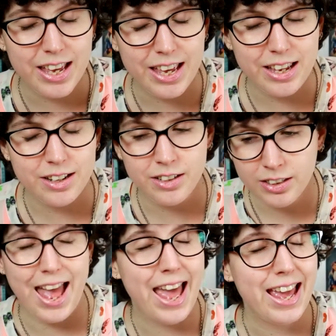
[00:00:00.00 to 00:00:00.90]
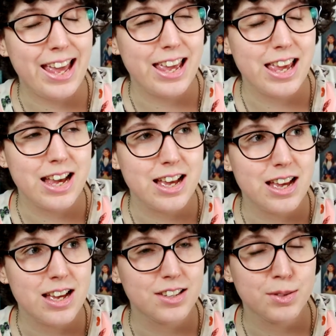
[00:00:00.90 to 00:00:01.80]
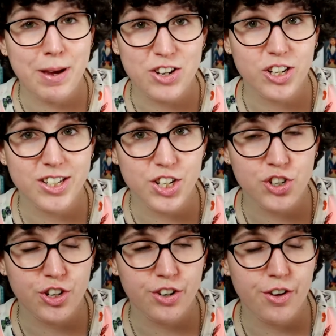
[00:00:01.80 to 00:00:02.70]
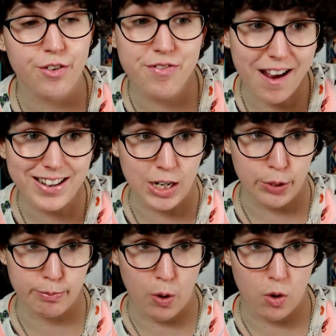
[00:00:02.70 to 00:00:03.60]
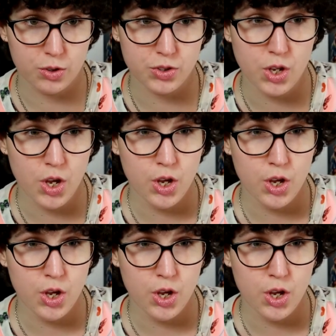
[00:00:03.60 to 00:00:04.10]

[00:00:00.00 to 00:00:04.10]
in a special edition fairy loot box.